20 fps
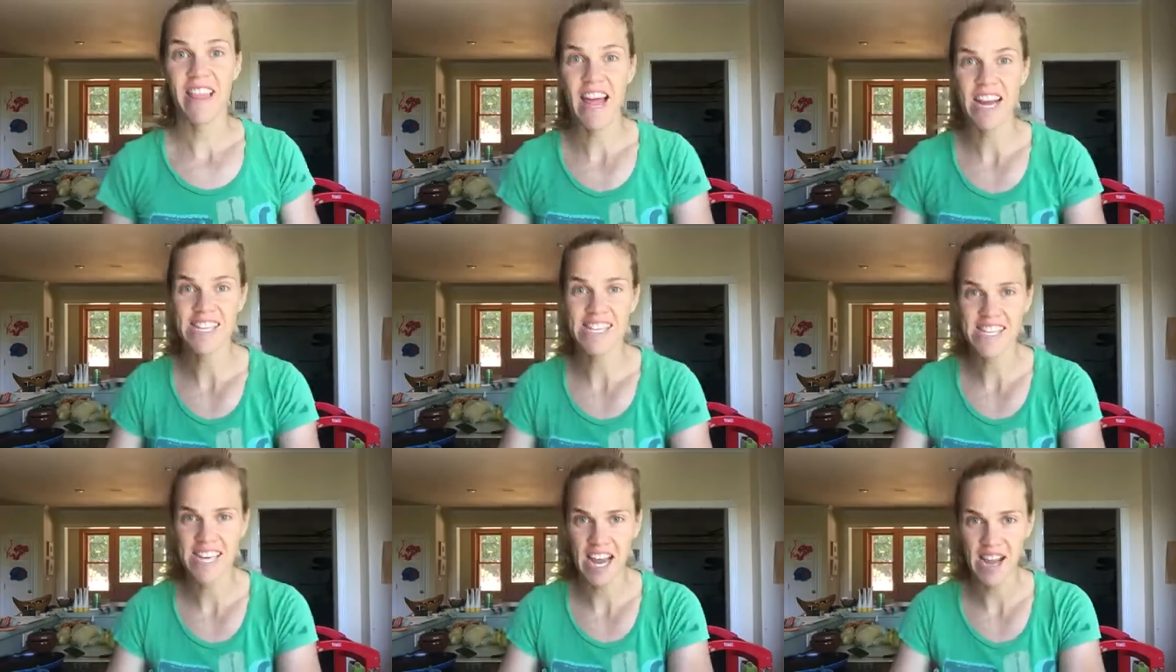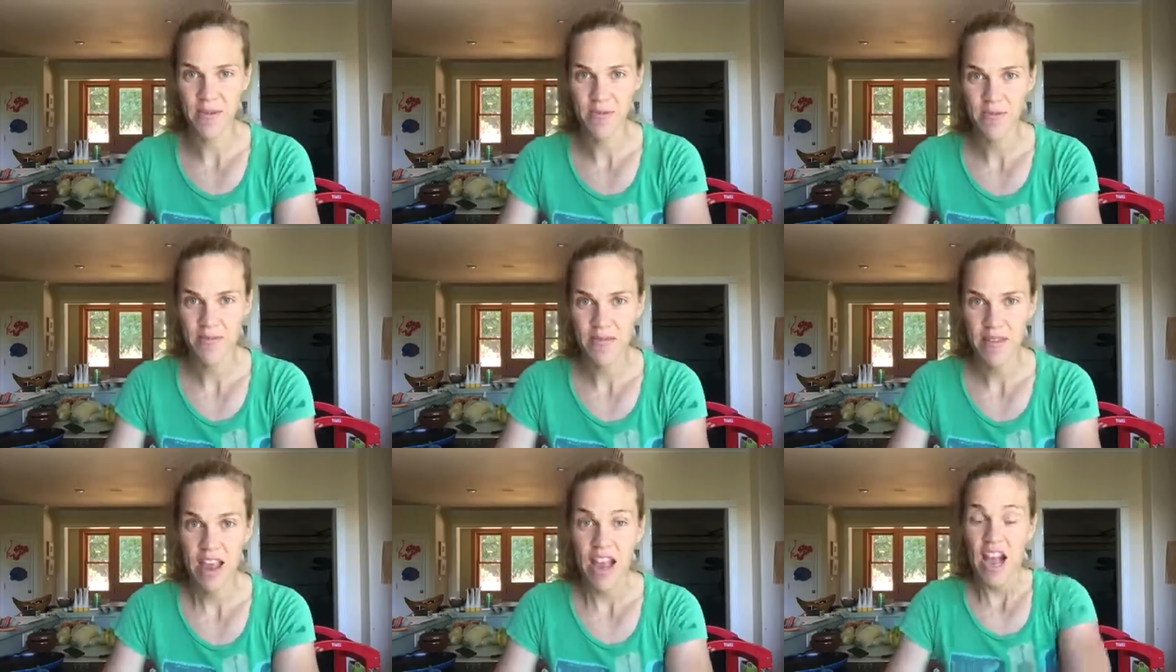last night,
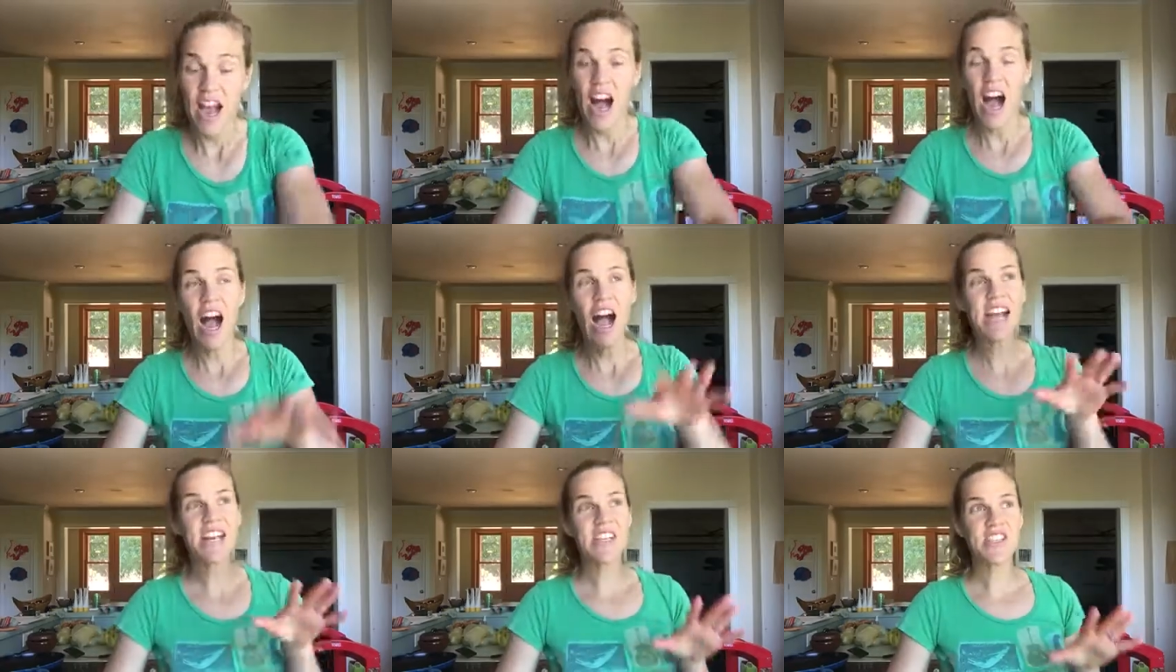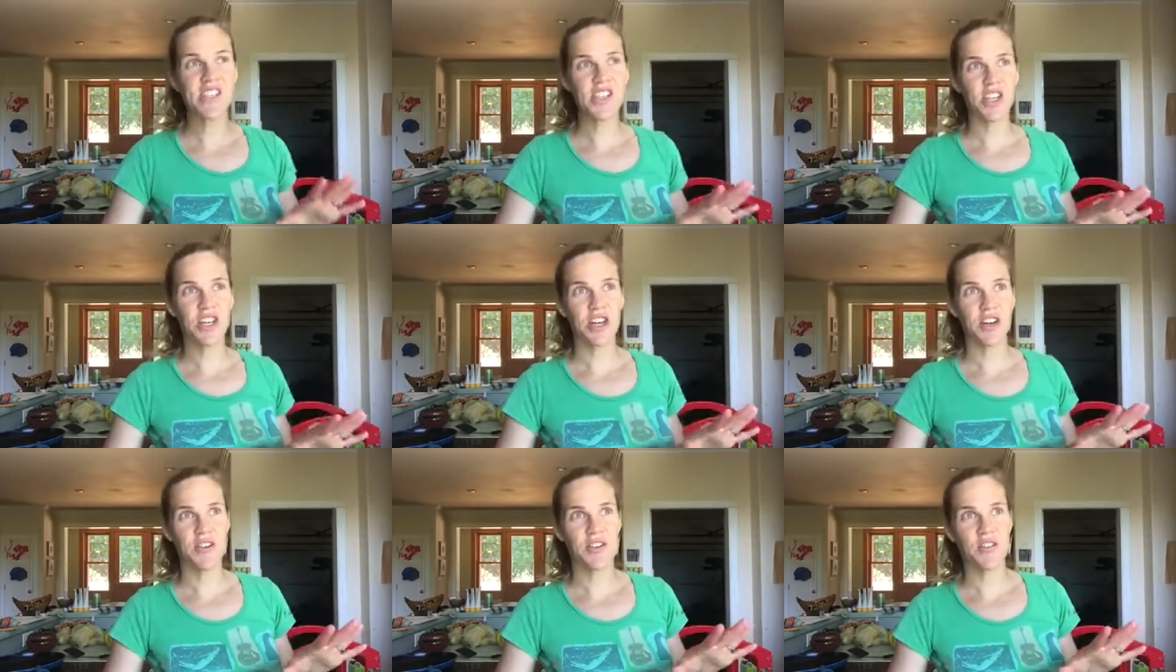I
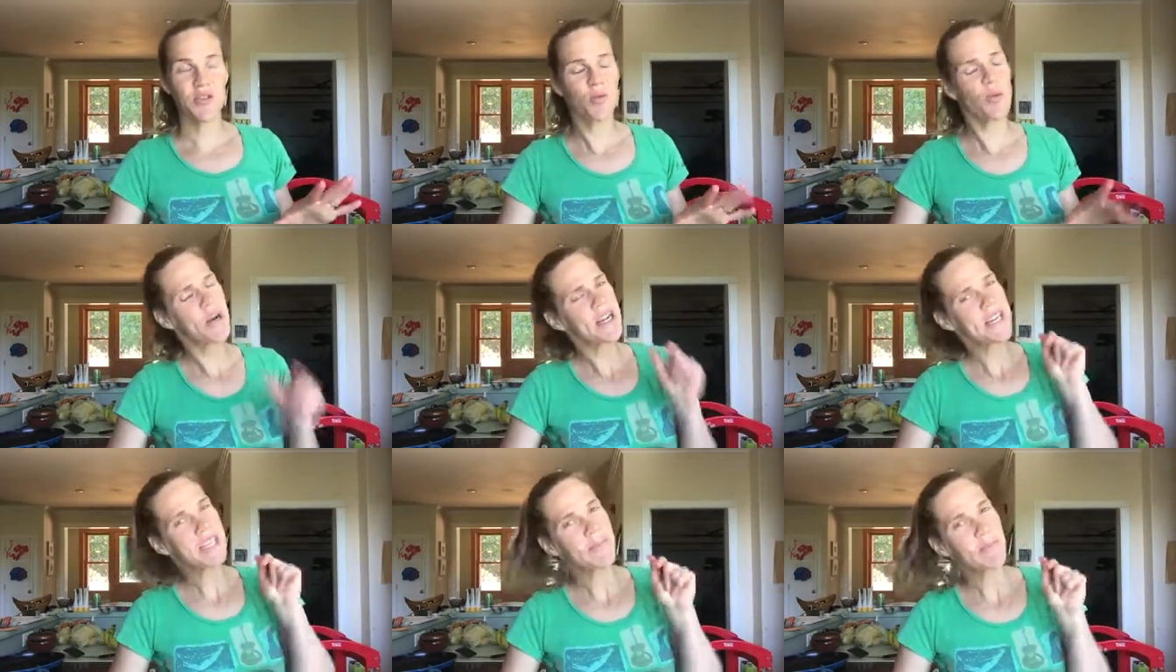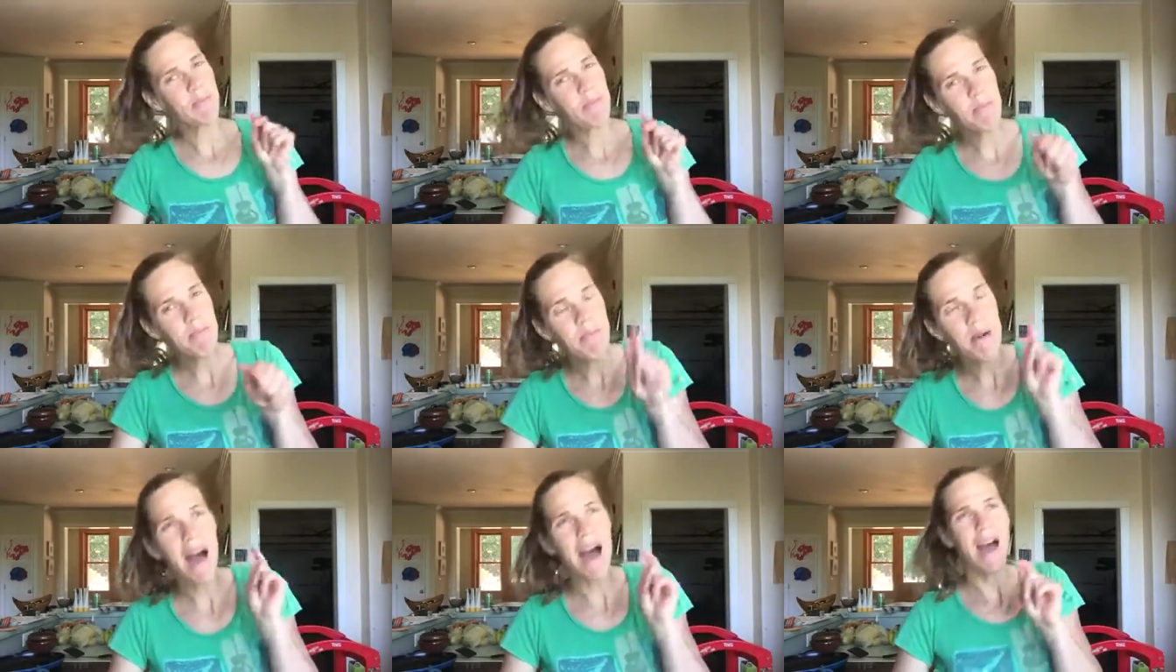served what is
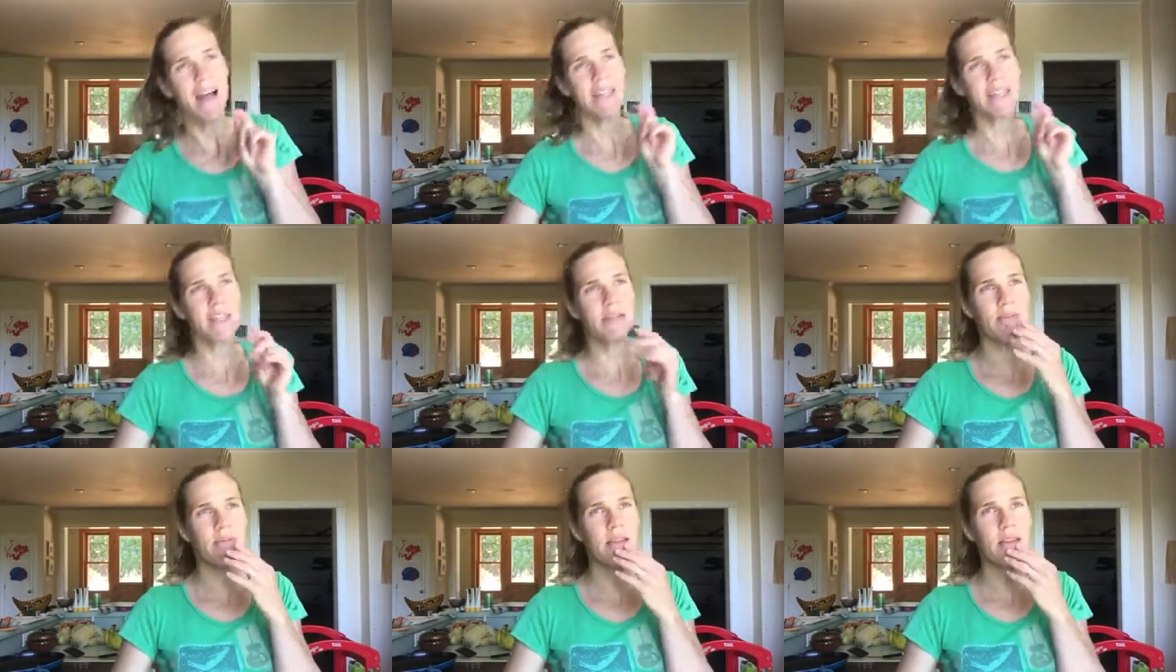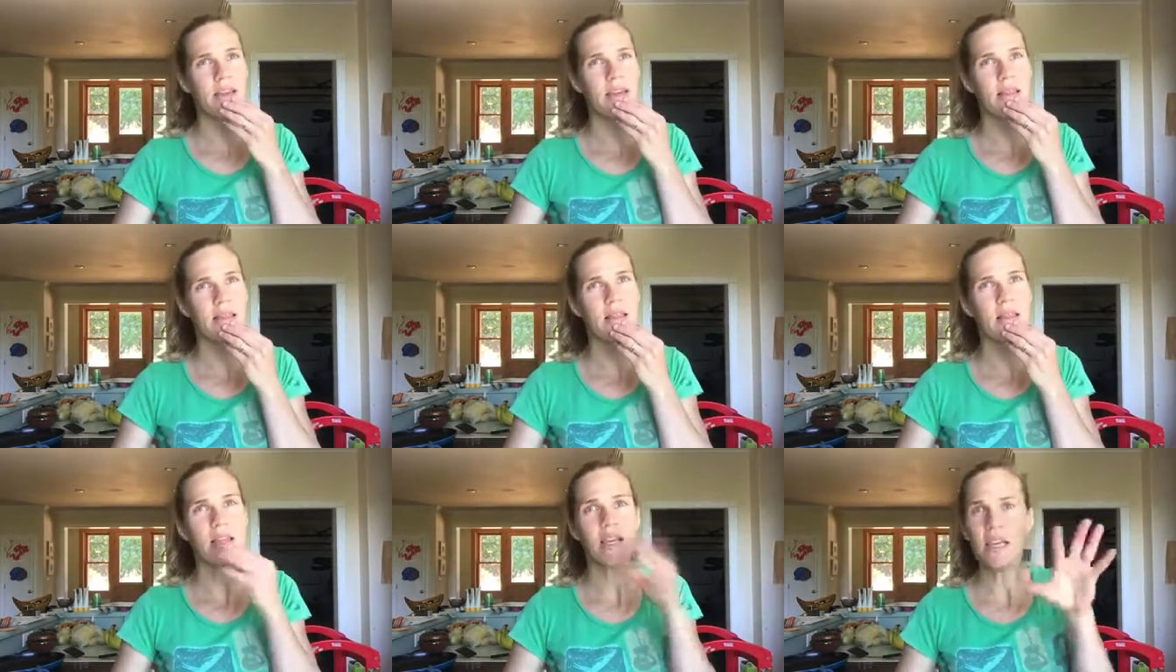
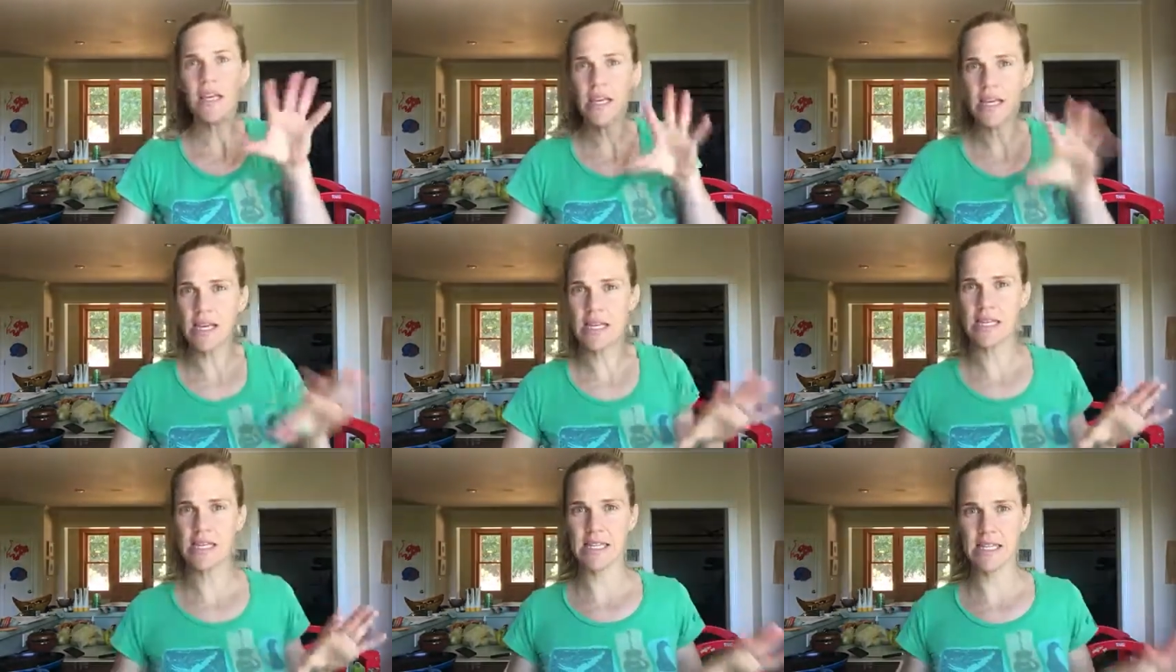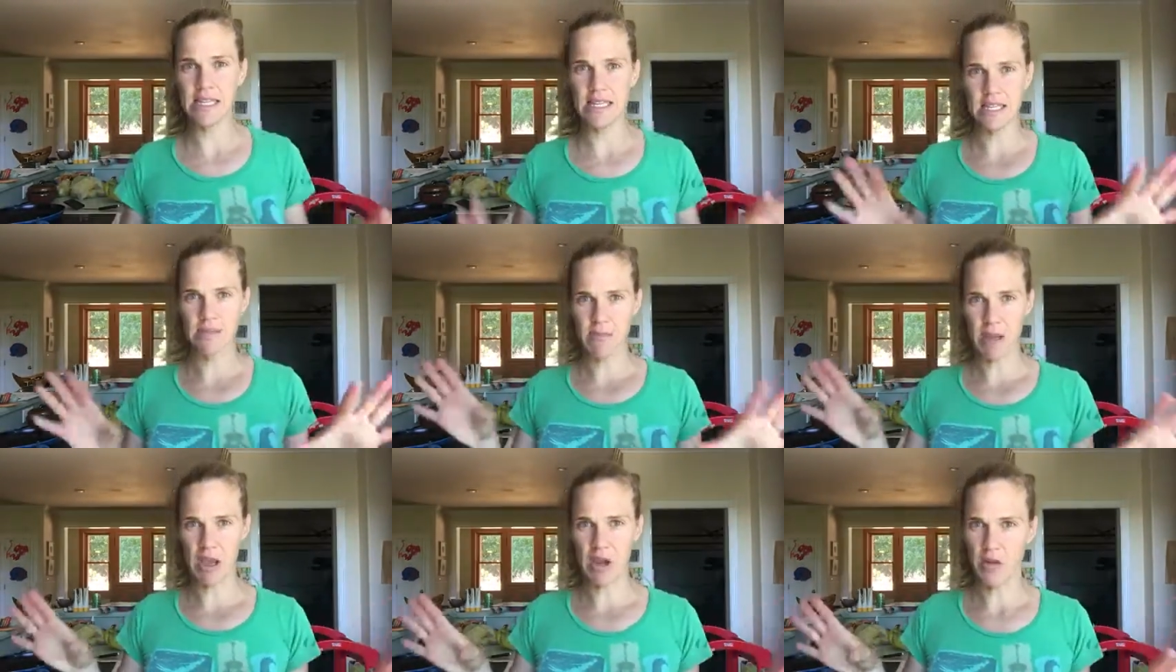possibly the
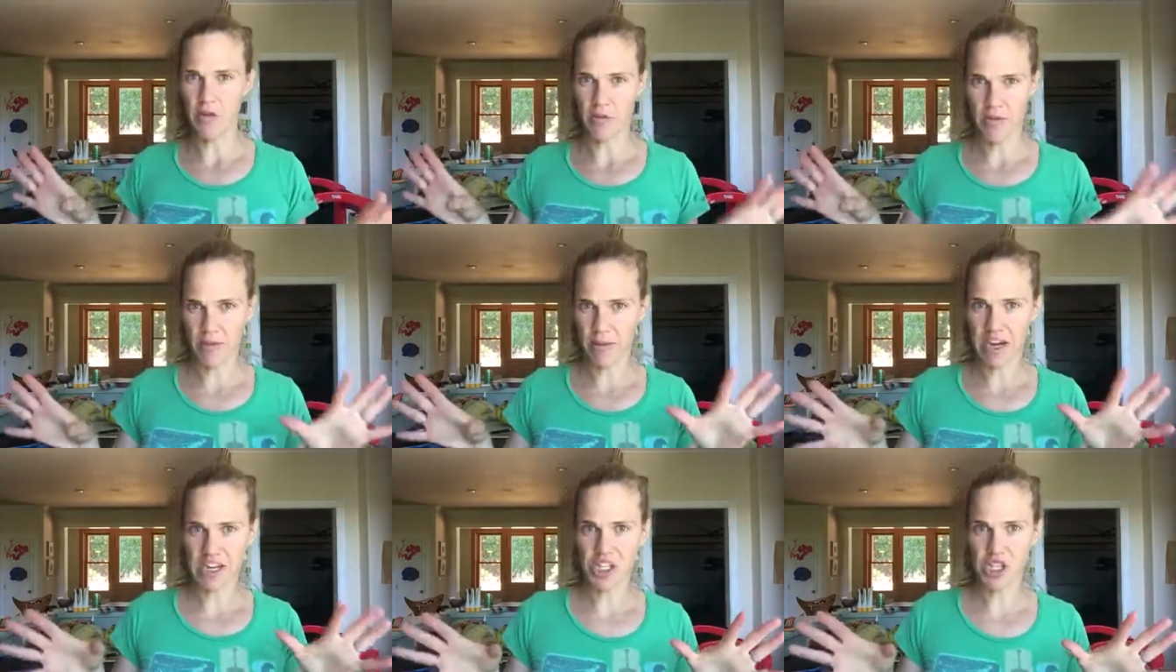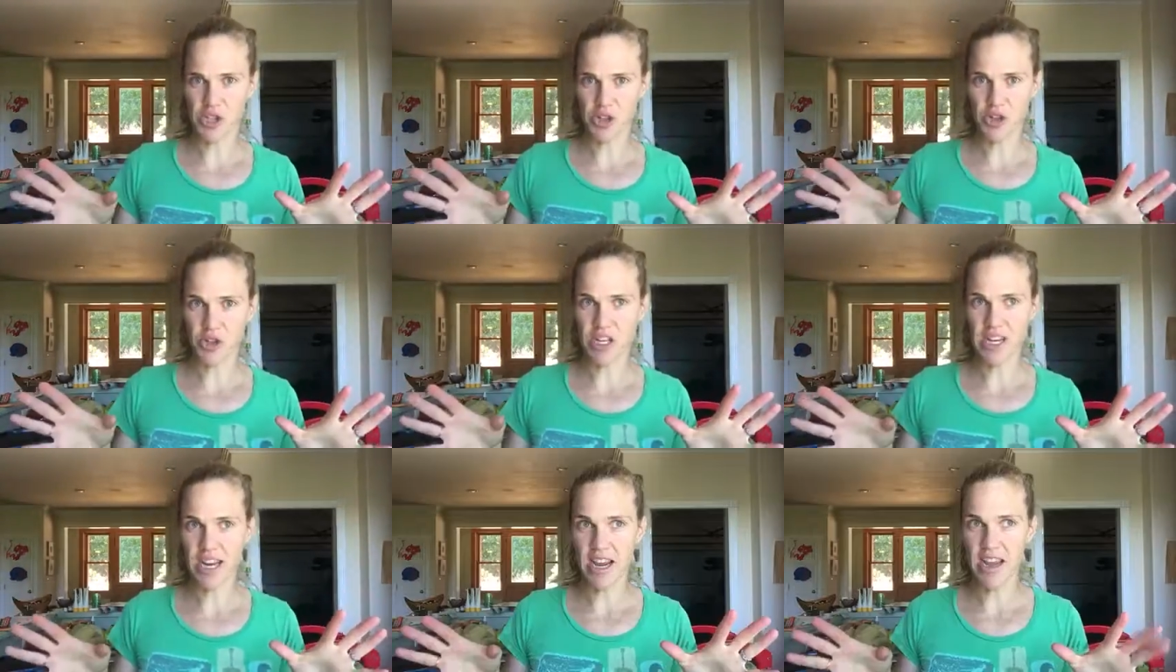easiest meal for my
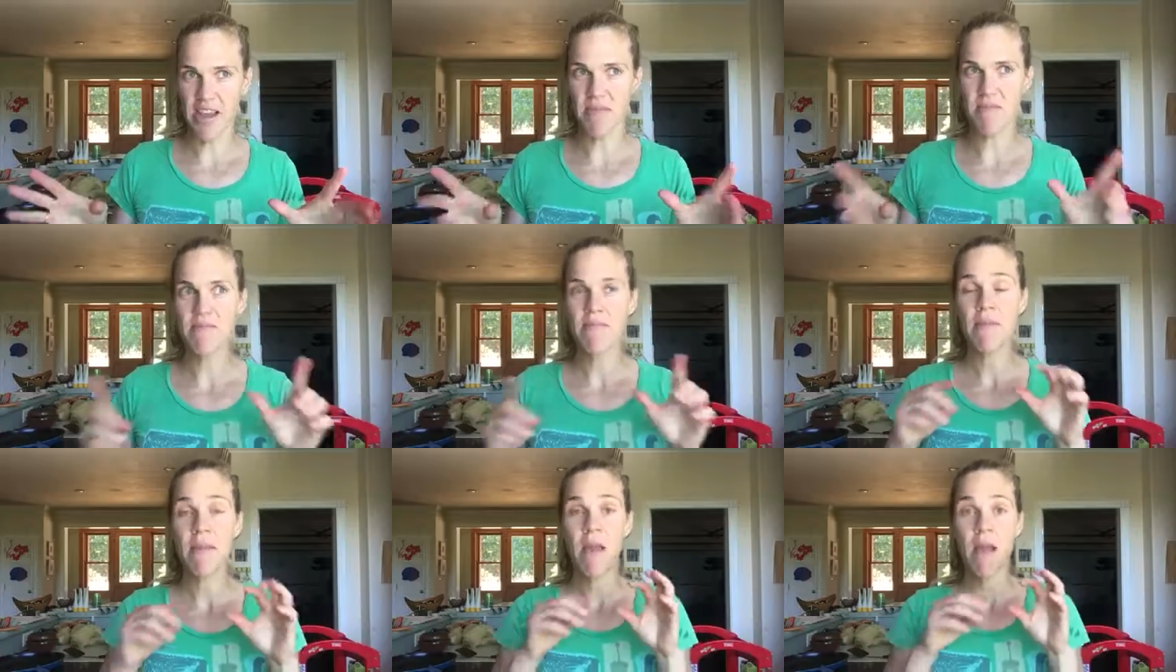children to eat.